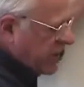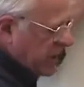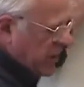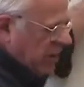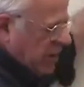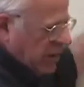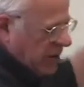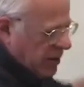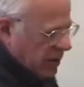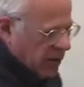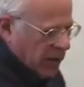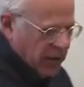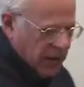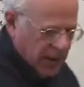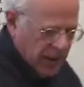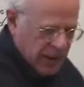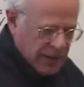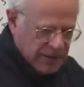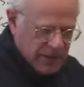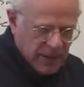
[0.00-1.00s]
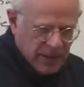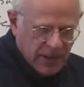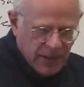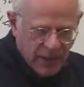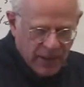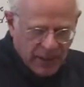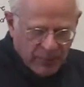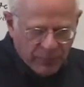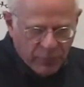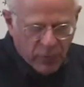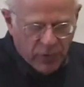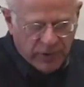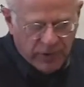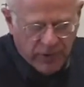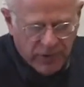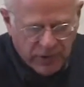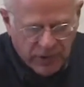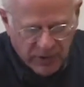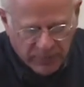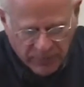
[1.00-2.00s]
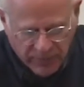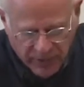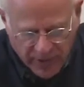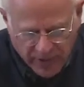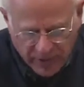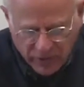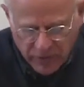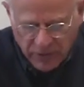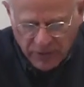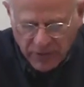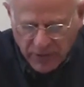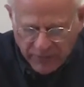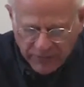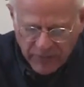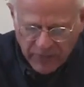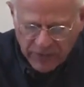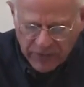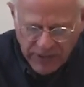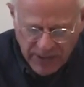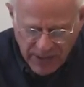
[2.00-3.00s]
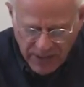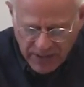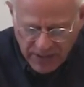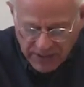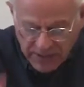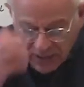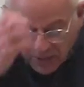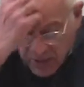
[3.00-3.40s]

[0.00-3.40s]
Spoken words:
Z is an input into the production of the teas